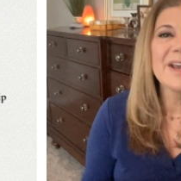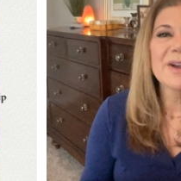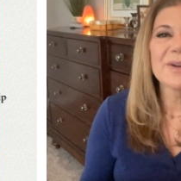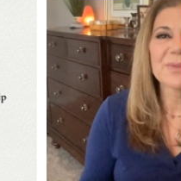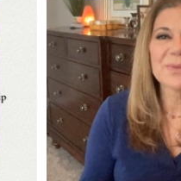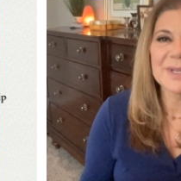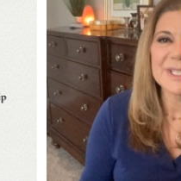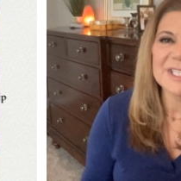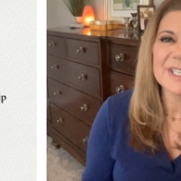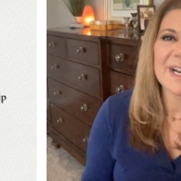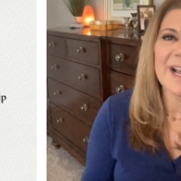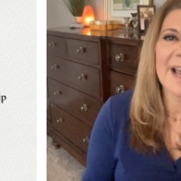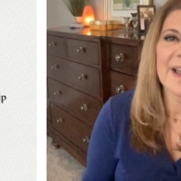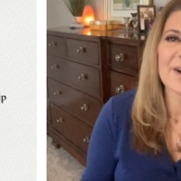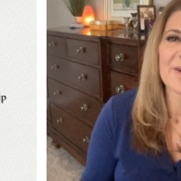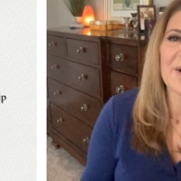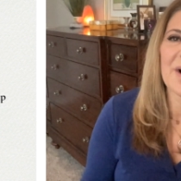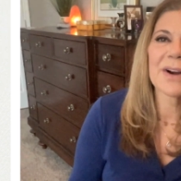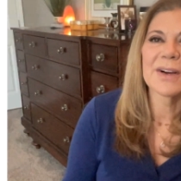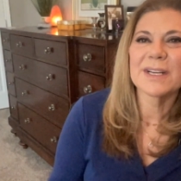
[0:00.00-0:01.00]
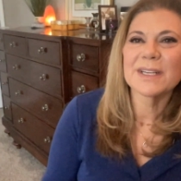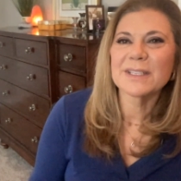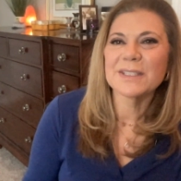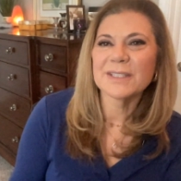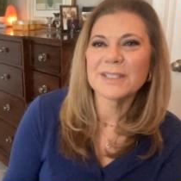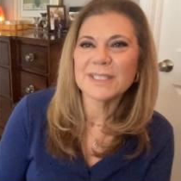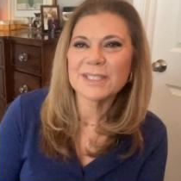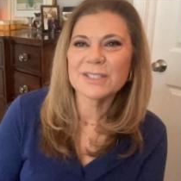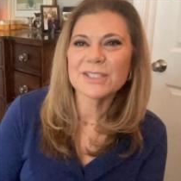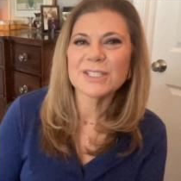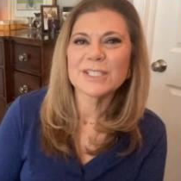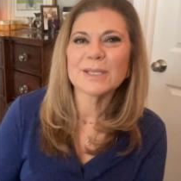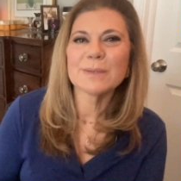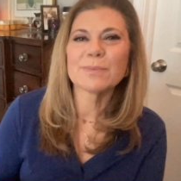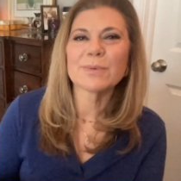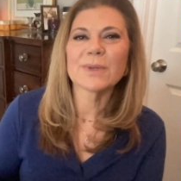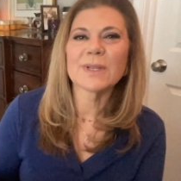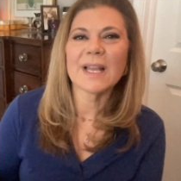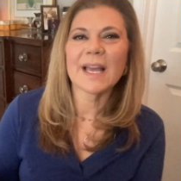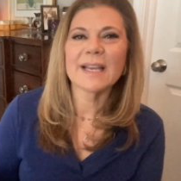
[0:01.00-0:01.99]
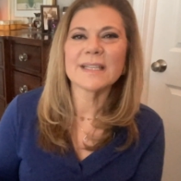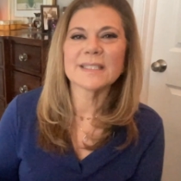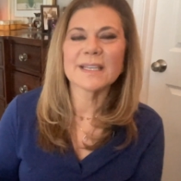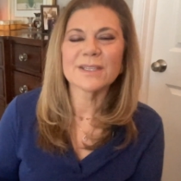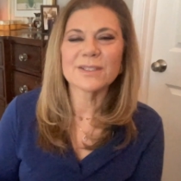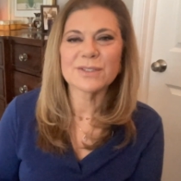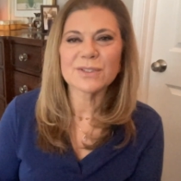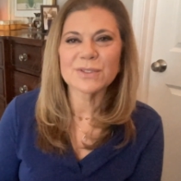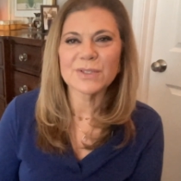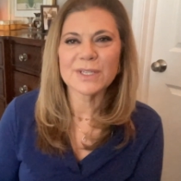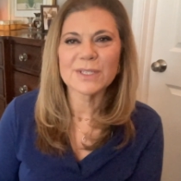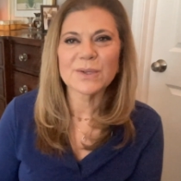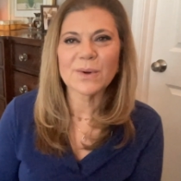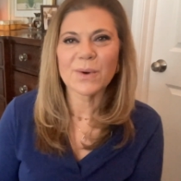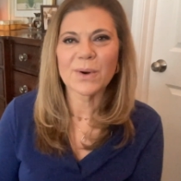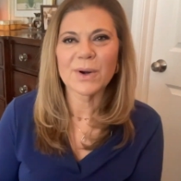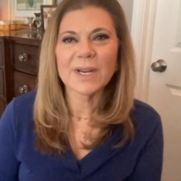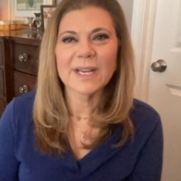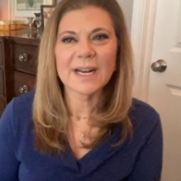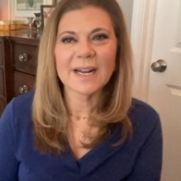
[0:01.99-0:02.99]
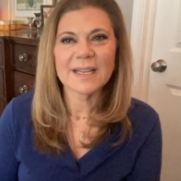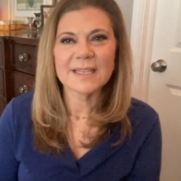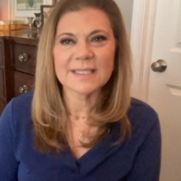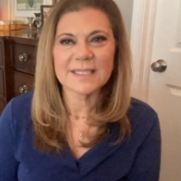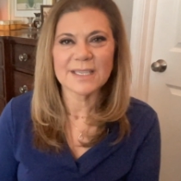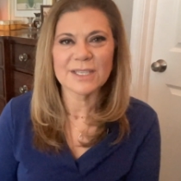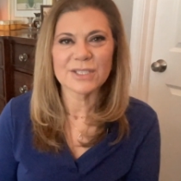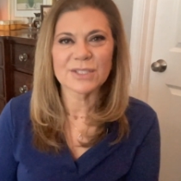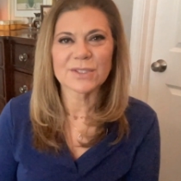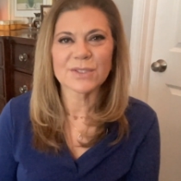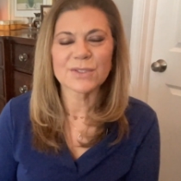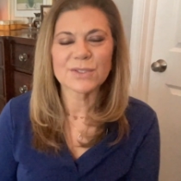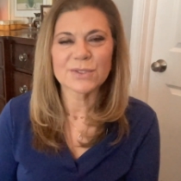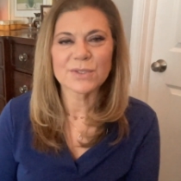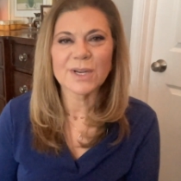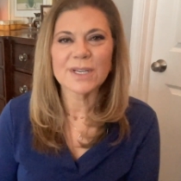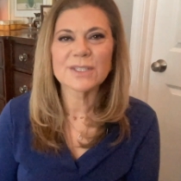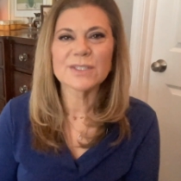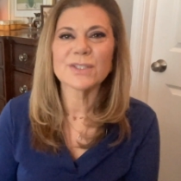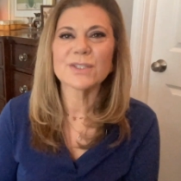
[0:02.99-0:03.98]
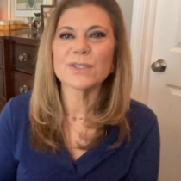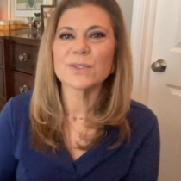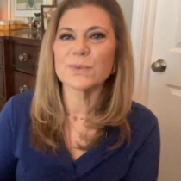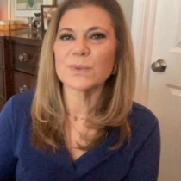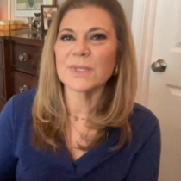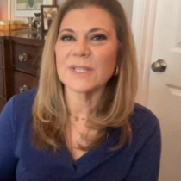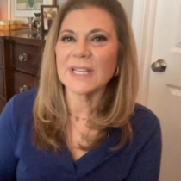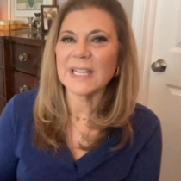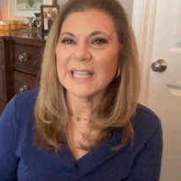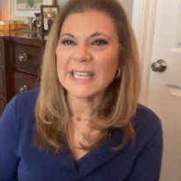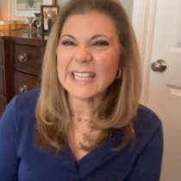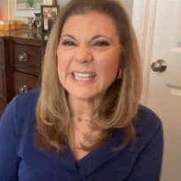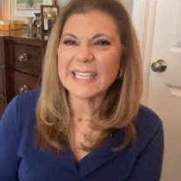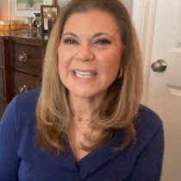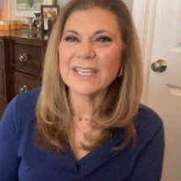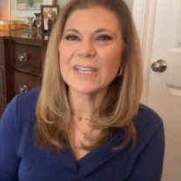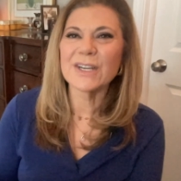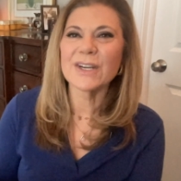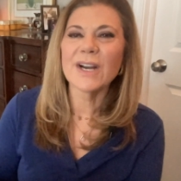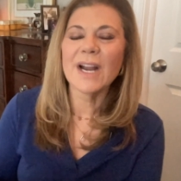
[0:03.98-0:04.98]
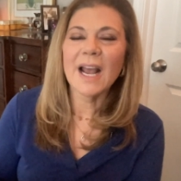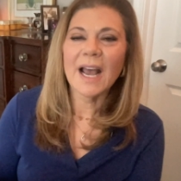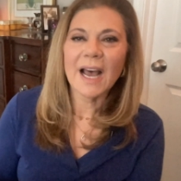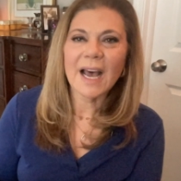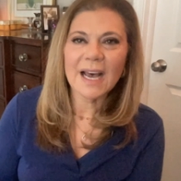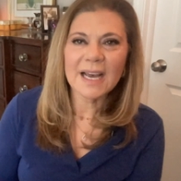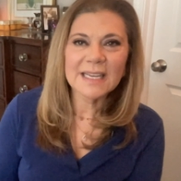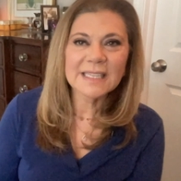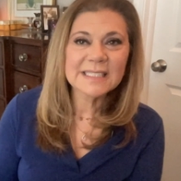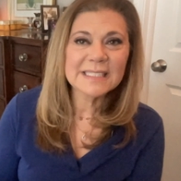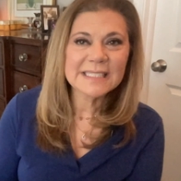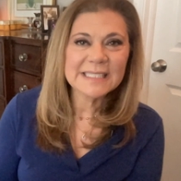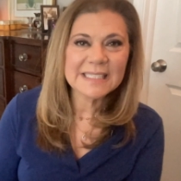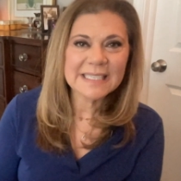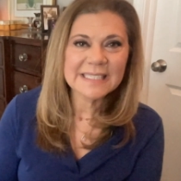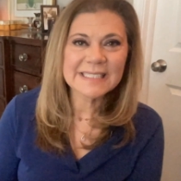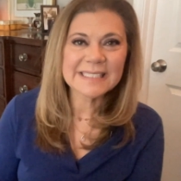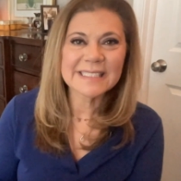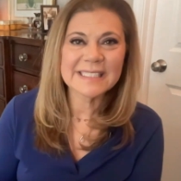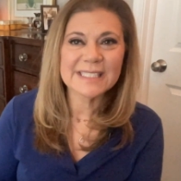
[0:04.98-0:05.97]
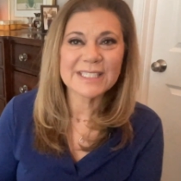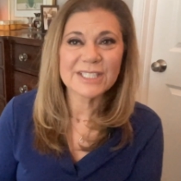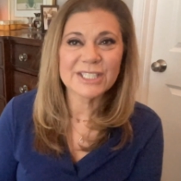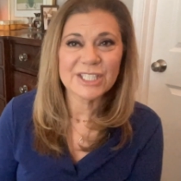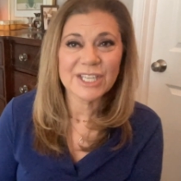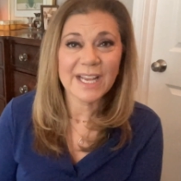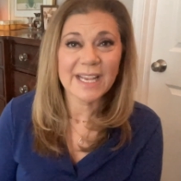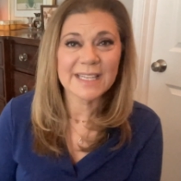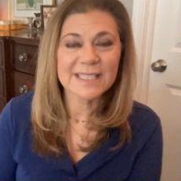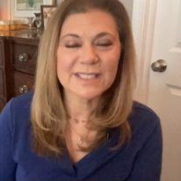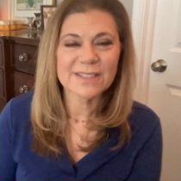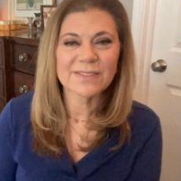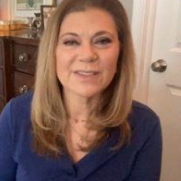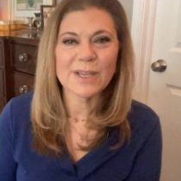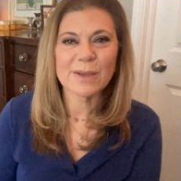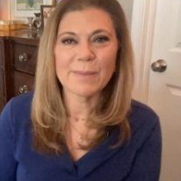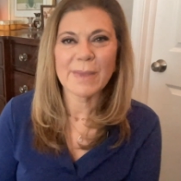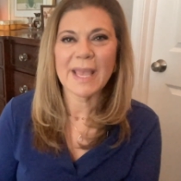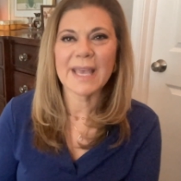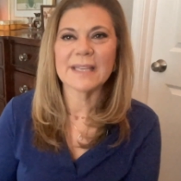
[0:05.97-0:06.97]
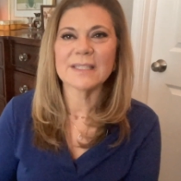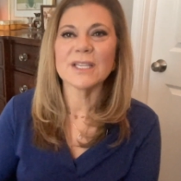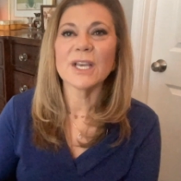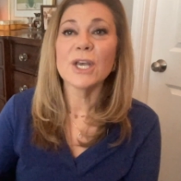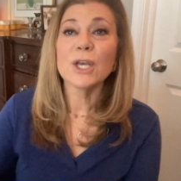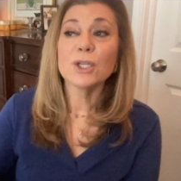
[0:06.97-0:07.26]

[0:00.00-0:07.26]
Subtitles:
Rigid hierarchical leadership relies on strict organizational structures with clear, unyielding chains of command.